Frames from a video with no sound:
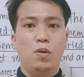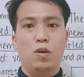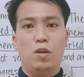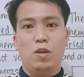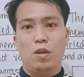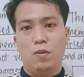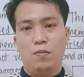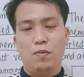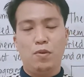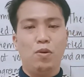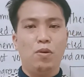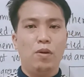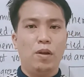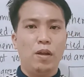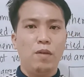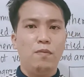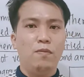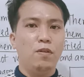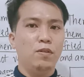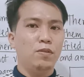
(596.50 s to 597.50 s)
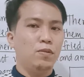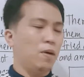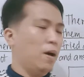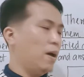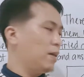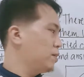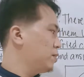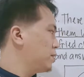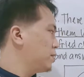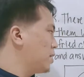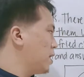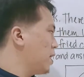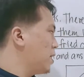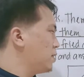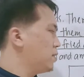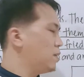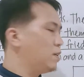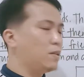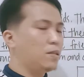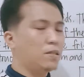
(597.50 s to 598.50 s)
if you are able to
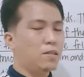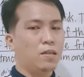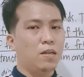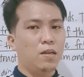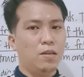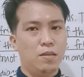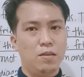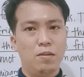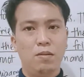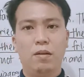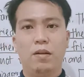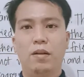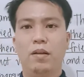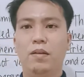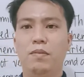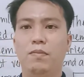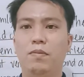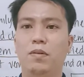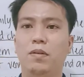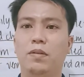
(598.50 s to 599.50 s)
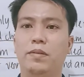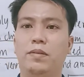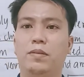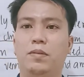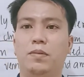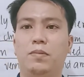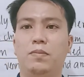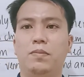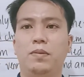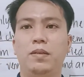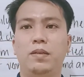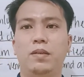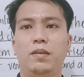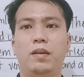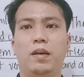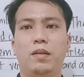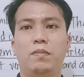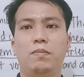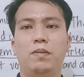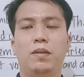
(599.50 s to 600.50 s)
understand this, you are able to be
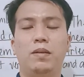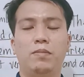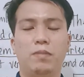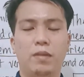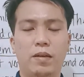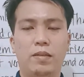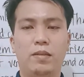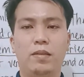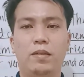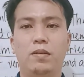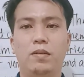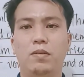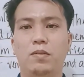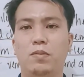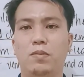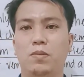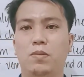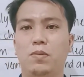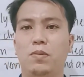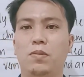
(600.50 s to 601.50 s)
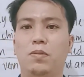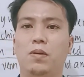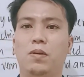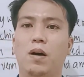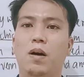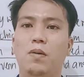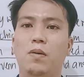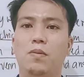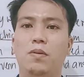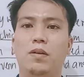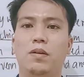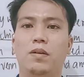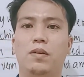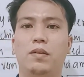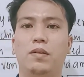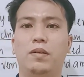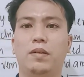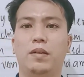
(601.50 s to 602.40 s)
ready to our